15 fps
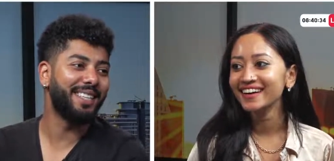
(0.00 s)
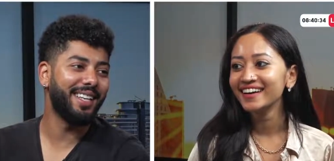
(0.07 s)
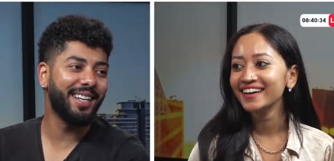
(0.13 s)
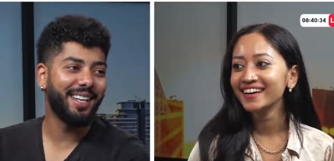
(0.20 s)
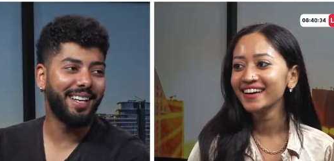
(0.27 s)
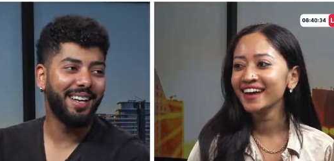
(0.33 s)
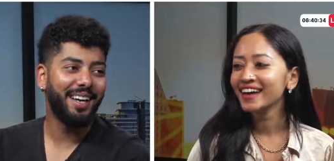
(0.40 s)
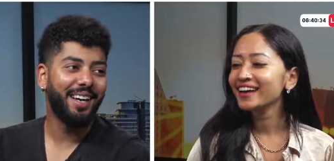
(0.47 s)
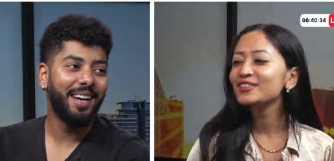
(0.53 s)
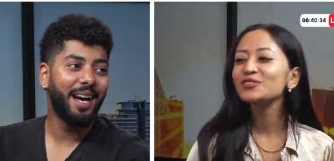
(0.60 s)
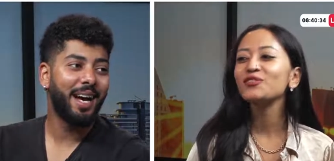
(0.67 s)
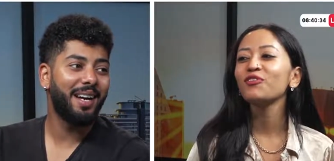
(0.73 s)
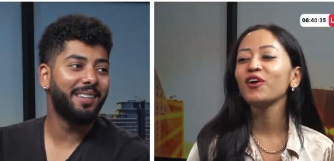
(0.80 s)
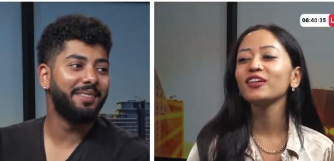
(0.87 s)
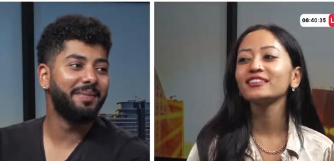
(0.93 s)
Speaker 1: say.
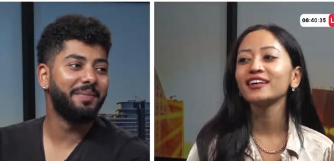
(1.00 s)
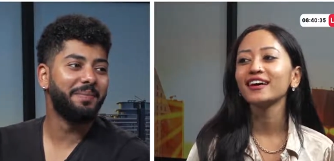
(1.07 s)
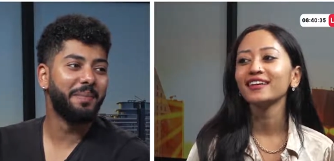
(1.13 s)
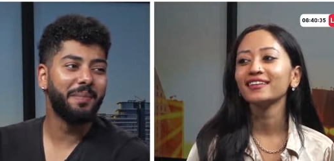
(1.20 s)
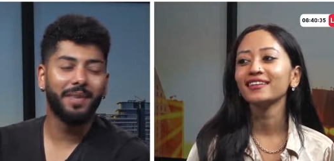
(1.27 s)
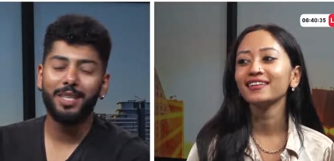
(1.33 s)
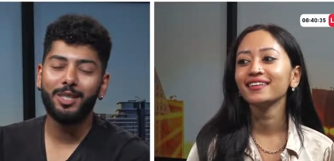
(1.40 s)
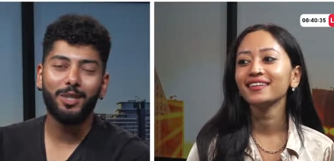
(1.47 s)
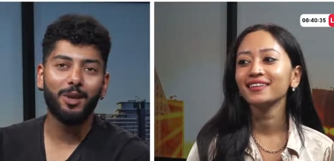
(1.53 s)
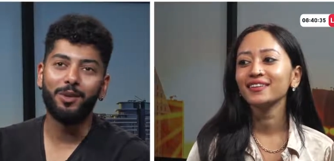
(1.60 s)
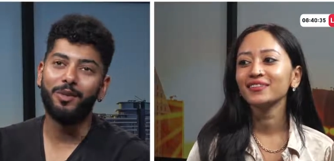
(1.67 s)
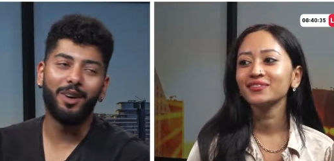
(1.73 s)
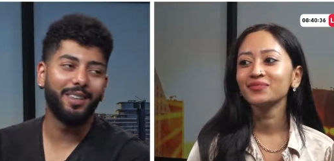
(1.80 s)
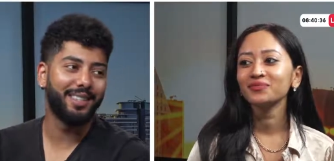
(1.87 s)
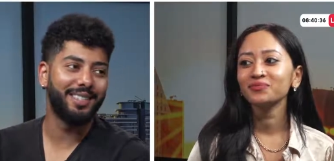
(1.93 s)
so volatile. So
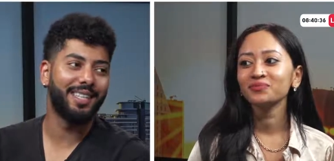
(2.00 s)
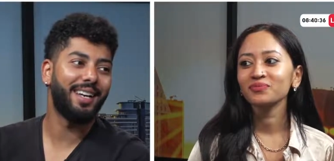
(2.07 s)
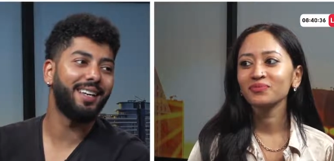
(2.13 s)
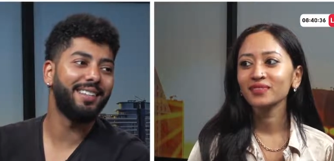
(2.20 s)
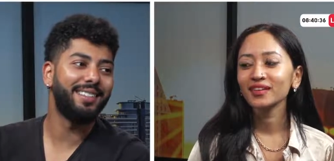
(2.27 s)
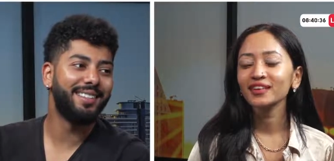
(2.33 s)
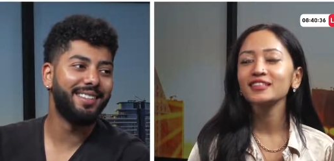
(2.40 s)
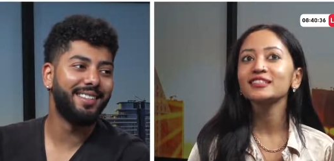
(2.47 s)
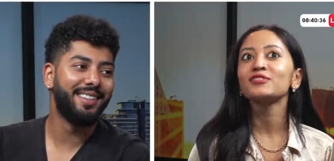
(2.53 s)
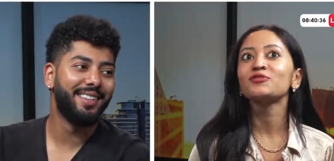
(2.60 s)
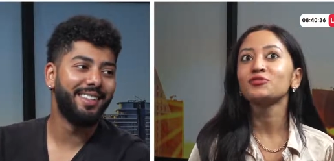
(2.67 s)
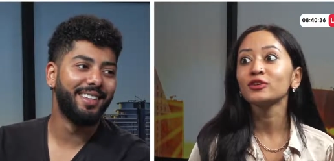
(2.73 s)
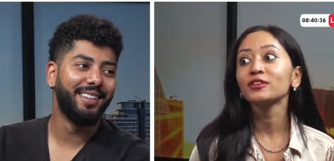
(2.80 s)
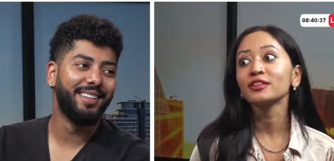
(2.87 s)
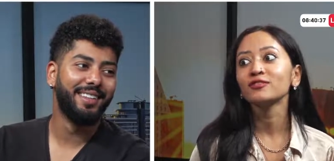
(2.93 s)
volatile.
Speaker 2: It's
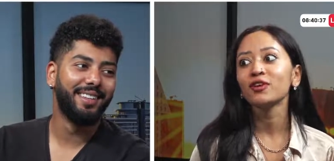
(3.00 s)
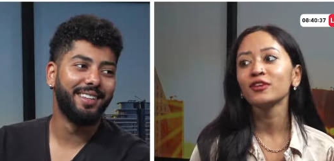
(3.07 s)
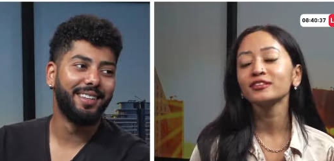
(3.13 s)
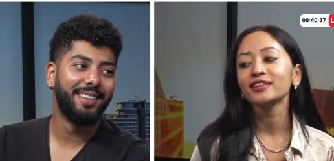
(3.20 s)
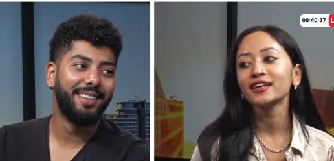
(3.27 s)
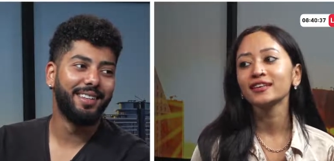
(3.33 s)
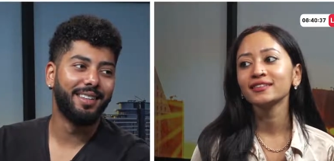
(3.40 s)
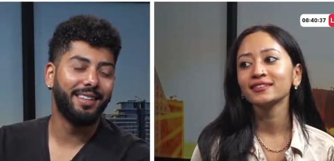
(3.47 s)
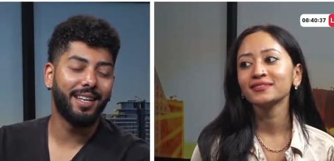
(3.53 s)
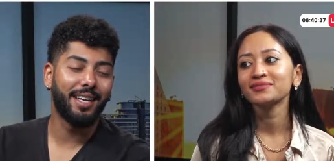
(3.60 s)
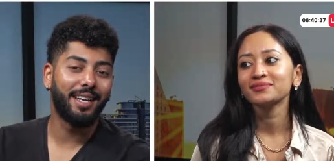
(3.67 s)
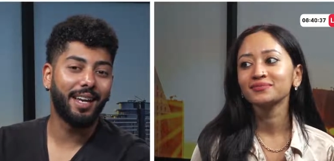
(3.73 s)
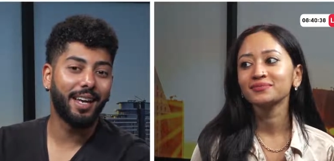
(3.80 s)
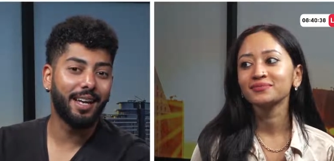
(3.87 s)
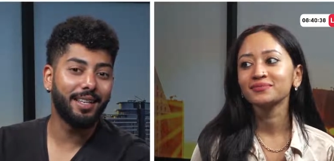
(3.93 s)
really volatile.
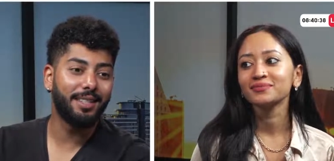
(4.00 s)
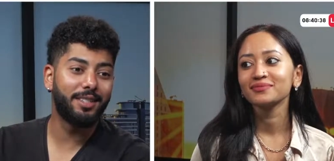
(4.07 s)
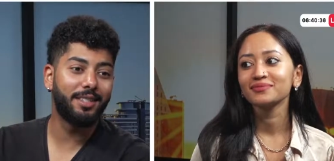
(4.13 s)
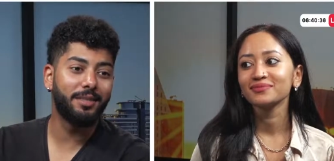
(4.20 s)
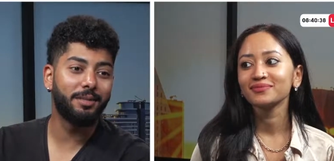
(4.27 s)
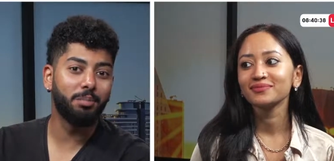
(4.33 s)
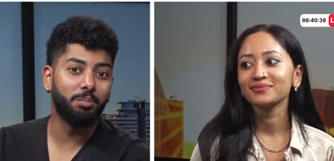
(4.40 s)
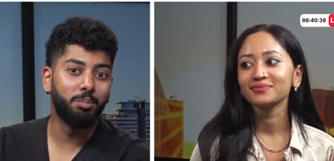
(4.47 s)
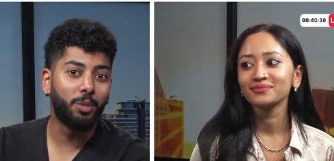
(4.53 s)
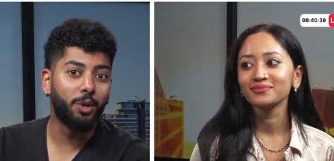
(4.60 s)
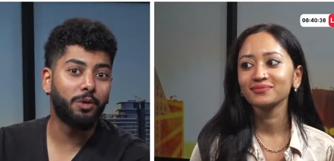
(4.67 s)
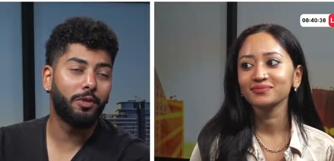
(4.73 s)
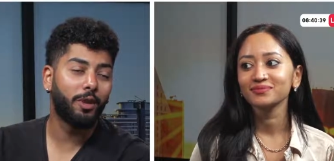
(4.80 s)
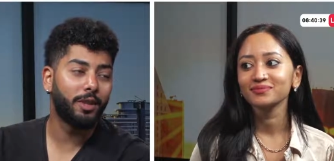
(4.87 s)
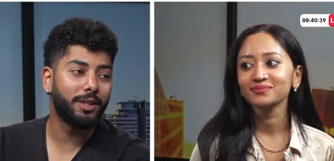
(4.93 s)
Speaker 1: Like it's
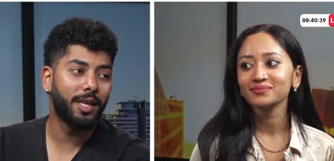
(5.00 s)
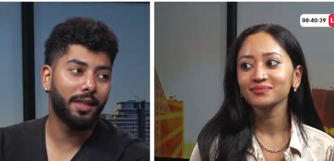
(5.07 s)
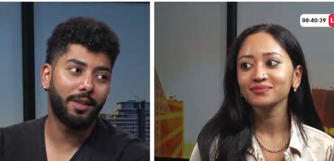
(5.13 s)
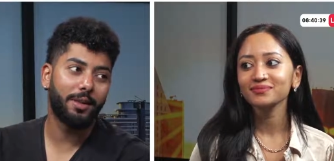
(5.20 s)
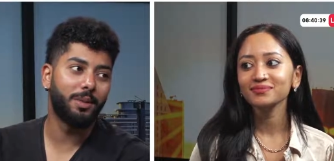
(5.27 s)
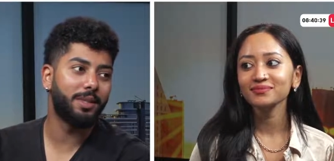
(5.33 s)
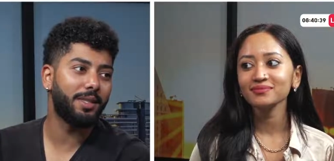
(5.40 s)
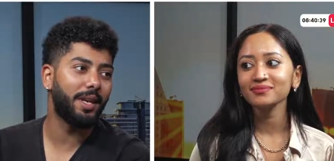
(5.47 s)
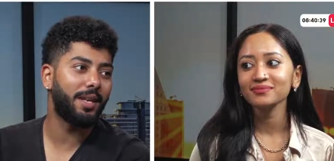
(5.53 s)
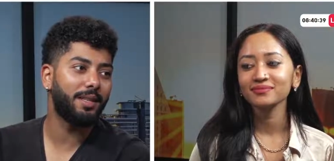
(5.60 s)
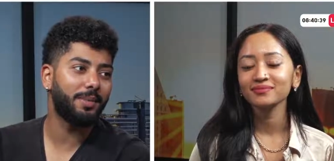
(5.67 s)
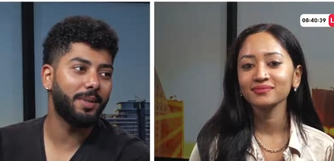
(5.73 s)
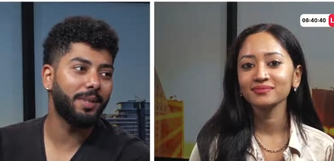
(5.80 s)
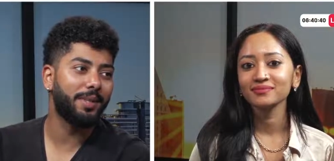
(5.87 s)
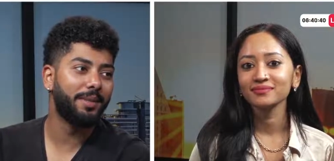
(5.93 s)
more volatile than it was
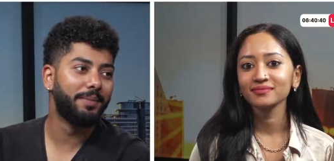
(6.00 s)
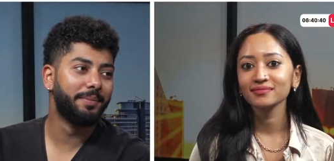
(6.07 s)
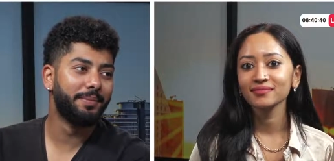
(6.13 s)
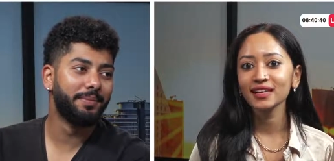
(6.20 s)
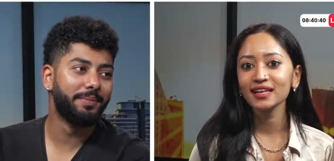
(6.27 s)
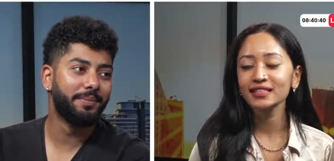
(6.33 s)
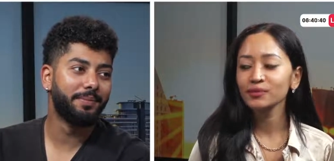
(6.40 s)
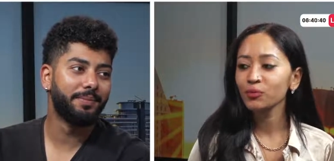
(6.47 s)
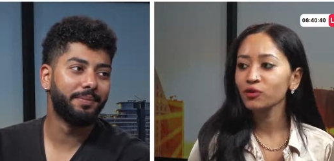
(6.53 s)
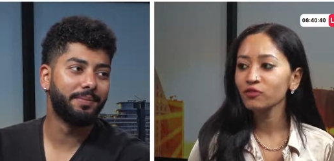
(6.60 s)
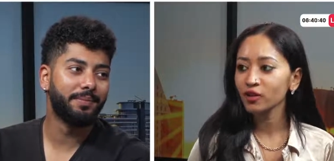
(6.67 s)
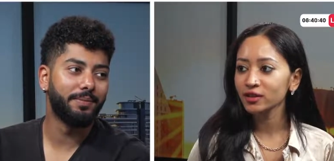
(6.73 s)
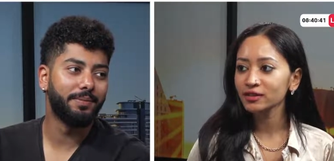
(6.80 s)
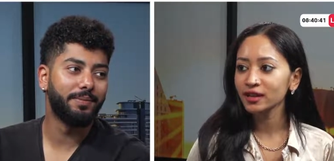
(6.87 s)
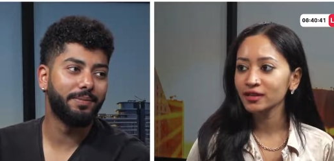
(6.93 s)
last week.
Speaker 2: Is it more
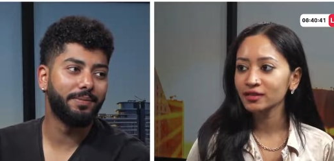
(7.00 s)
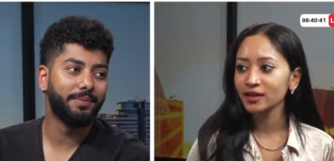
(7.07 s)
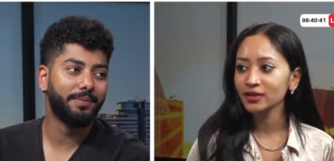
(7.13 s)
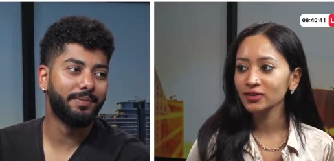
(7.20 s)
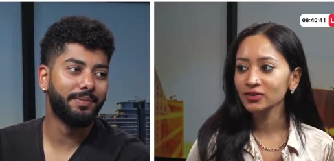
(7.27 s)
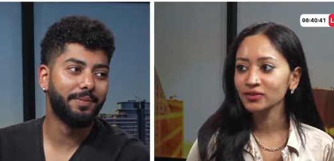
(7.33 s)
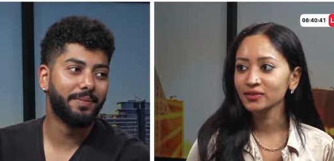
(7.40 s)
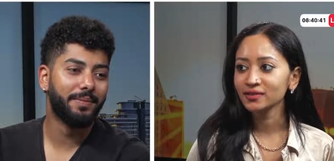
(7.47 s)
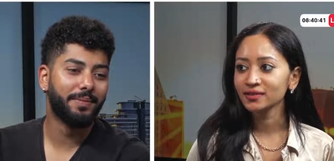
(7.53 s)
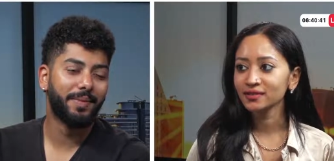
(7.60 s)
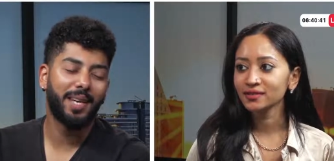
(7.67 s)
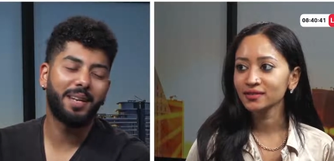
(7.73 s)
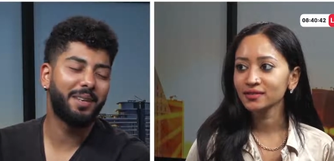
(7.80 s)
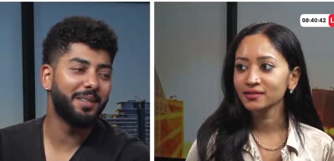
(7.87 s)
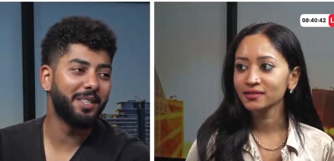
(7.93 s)
volatile now?
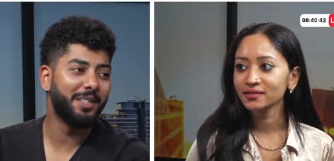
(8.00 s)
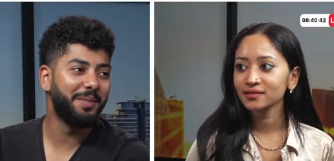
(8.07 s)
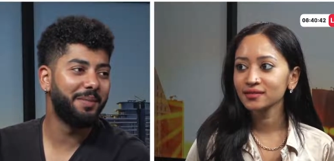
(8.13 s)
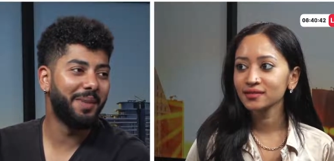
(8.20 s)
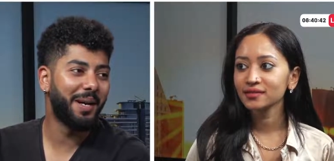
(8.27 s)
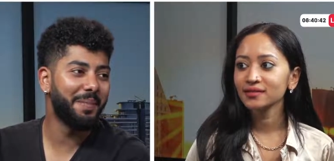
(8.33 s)
Speaker 1: I don't know. I